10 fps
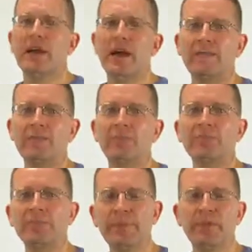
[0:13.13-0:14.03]
I've been
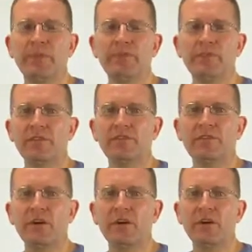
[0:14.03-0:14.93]
preparing for the
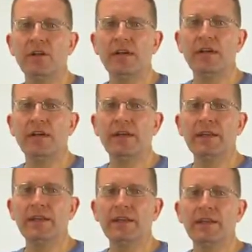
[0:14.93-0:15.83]
fall, and
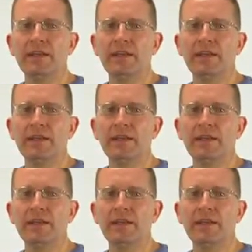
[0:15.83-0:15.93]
